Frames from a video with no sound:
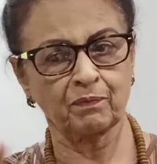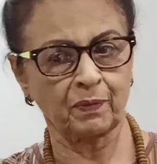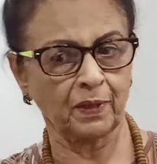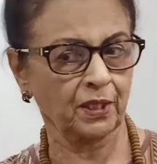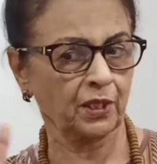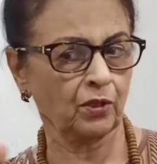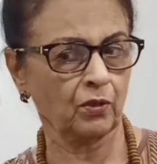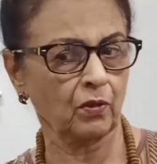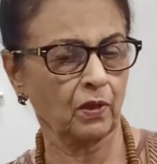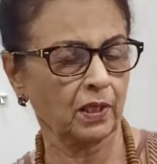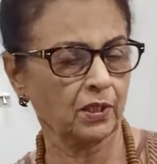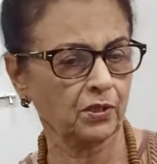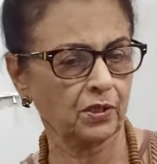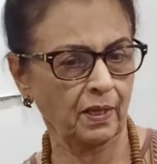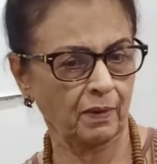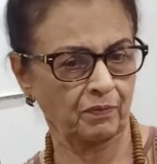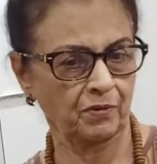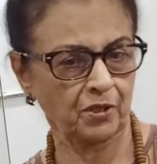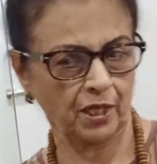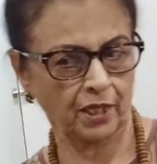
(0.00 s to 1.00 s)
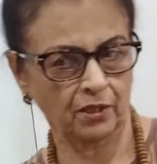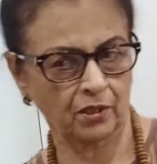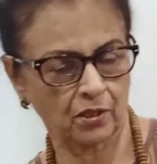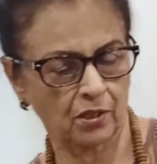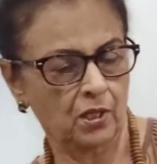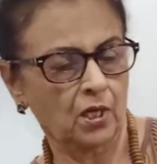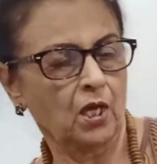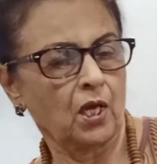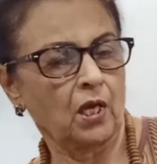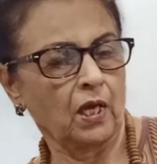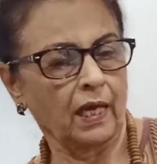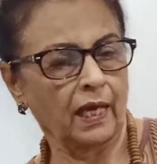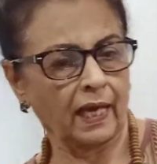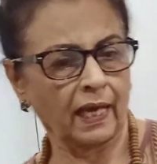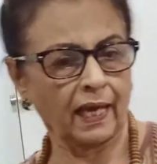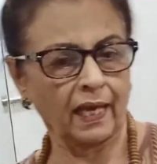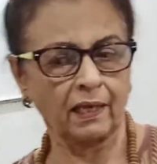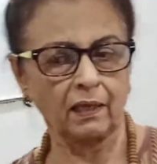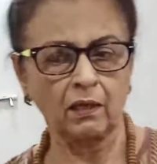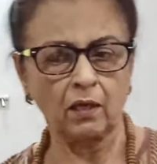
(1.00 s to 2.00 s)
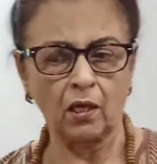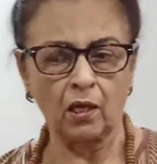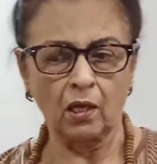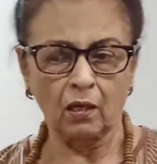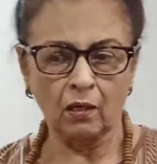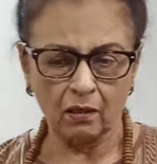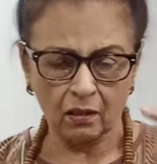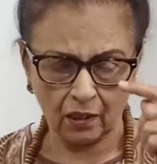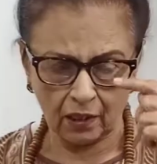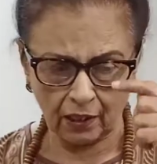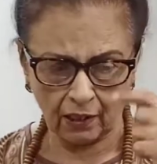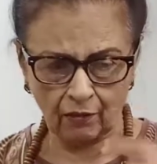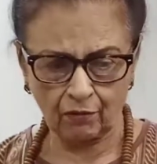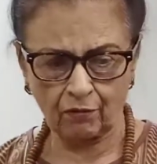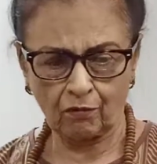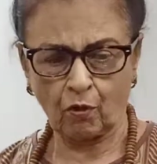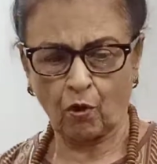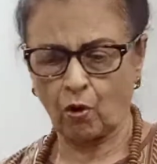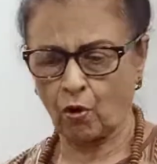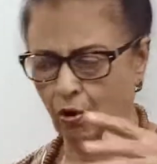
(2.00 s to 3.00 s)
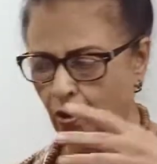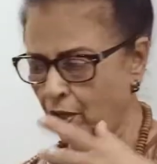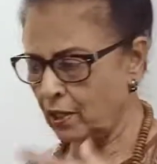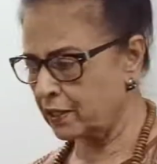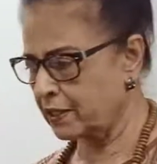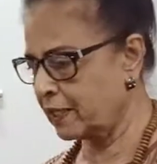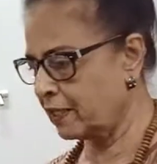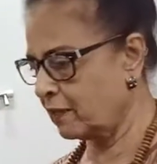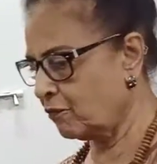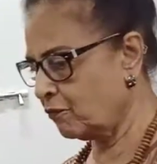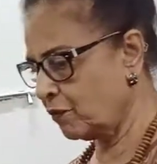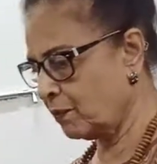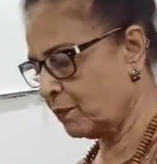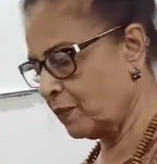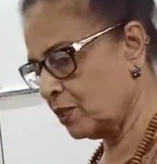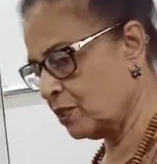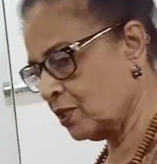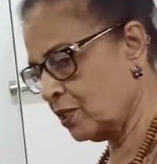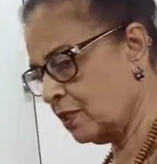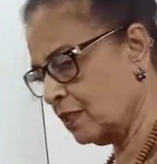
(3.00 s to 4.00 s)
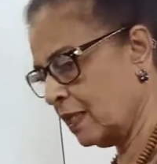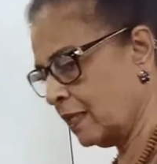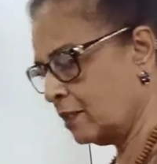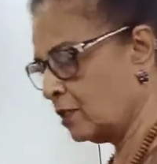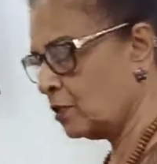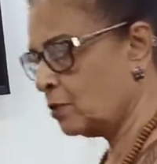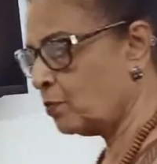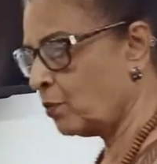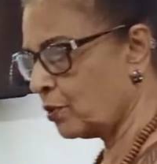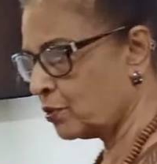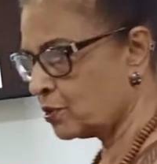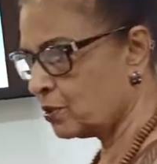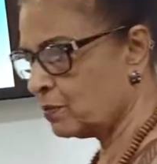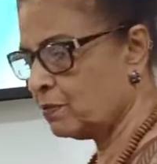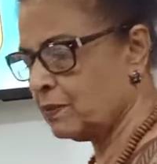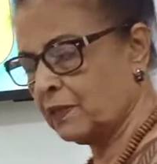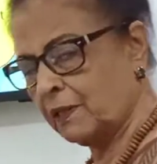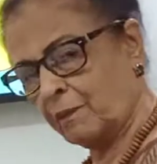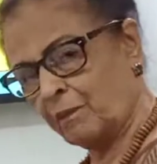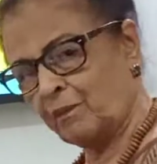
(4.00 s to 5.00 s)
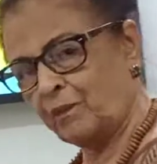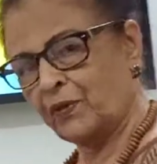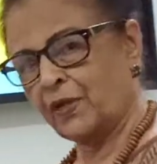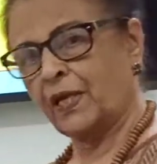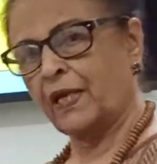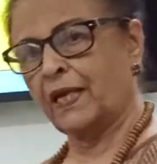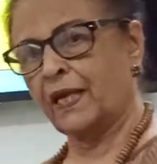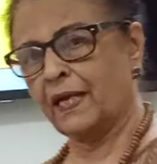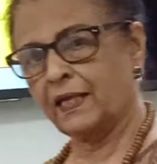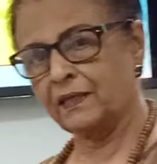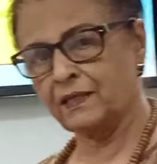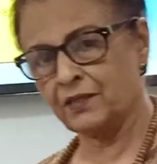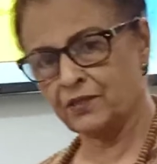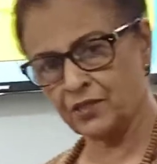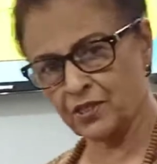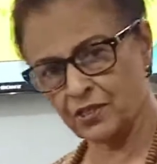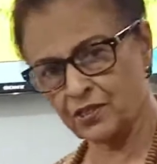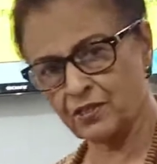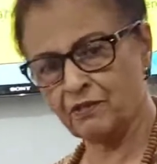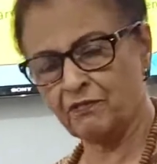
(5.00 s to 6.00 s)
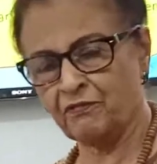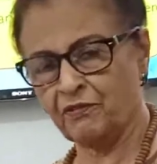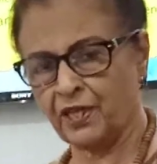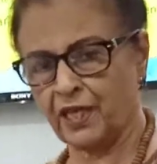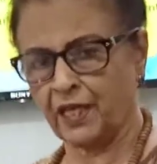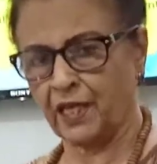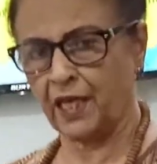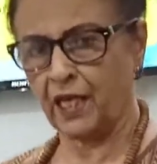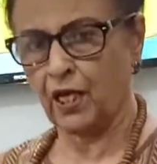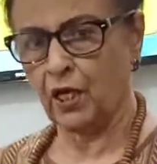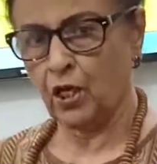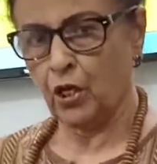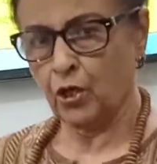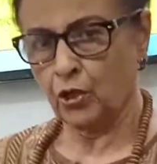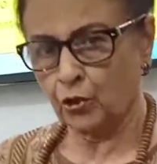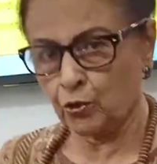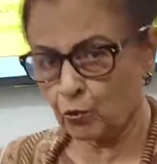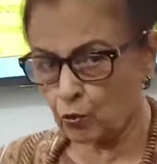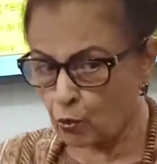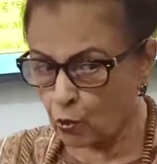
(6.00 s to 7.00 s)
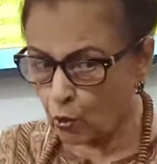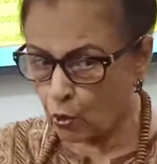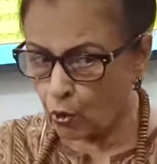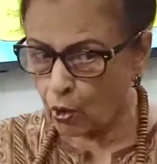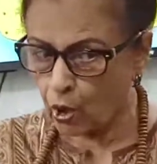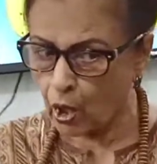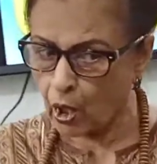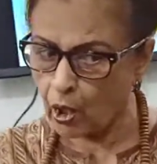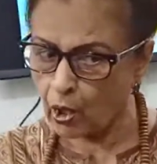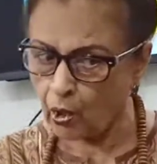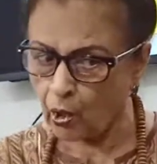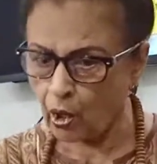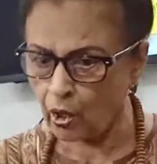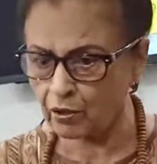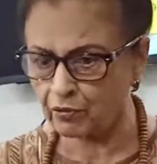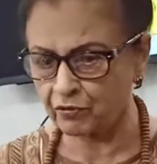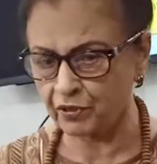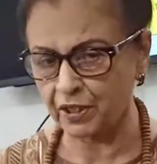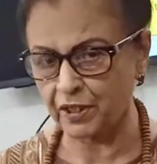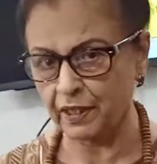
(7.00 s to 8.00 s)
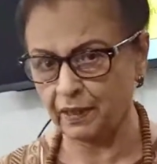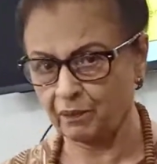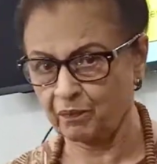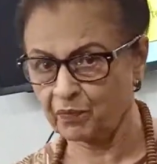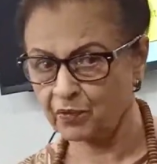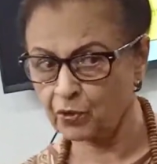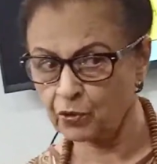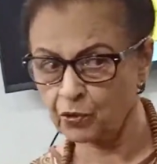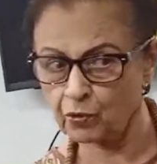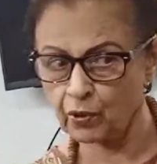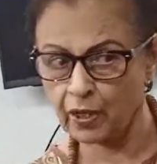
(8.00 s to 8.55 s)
particular subject and give all the information that is possible, and this is the way you go along with them. You